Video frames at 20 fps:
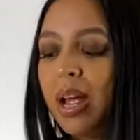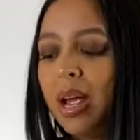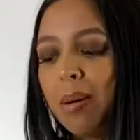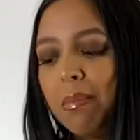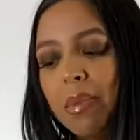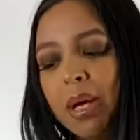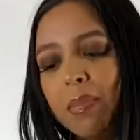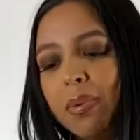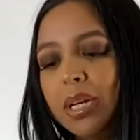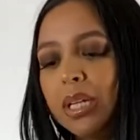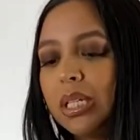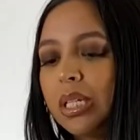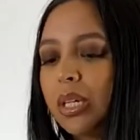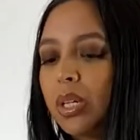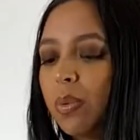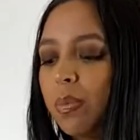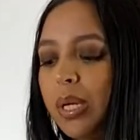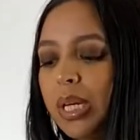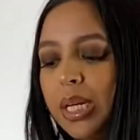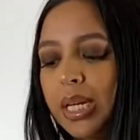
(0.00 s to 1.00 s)
may be a little
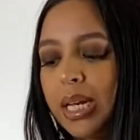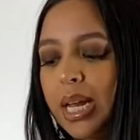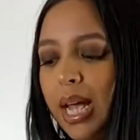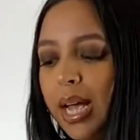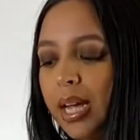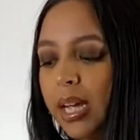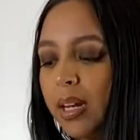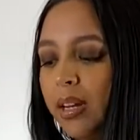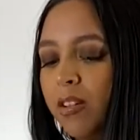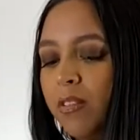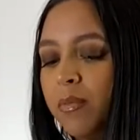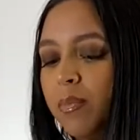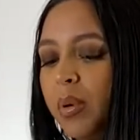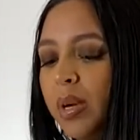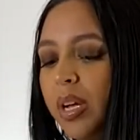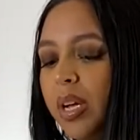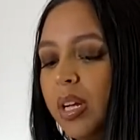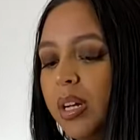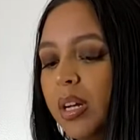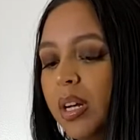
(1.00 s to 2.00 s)
bit negative,
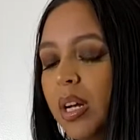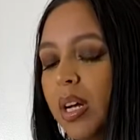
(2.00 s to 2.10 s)
but